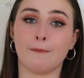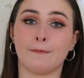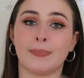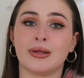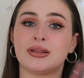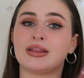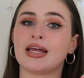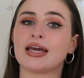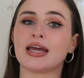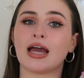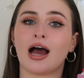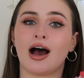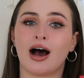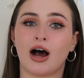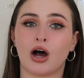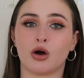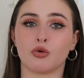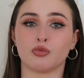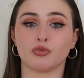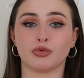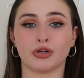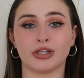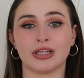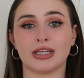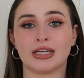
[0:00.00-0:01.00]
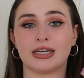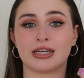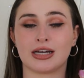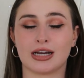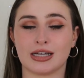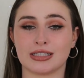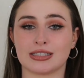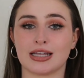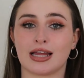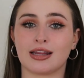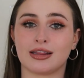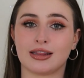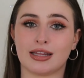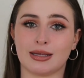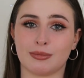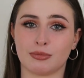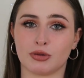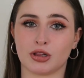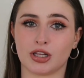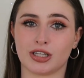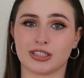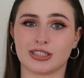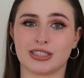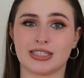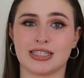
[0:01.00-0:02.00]
But they are really nice
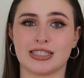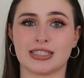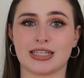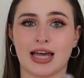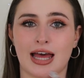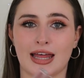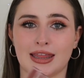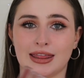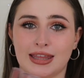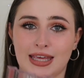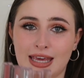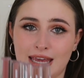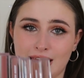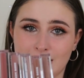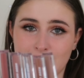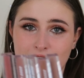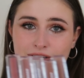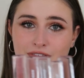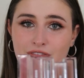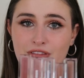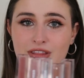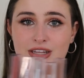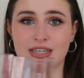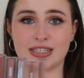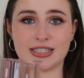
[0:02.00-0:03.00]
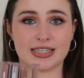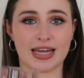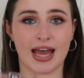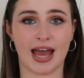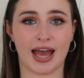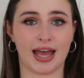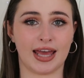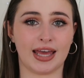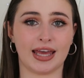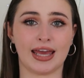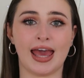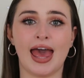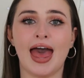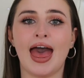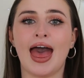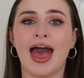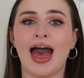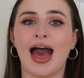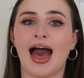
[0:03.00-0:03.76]
lip glosses at the end of the day.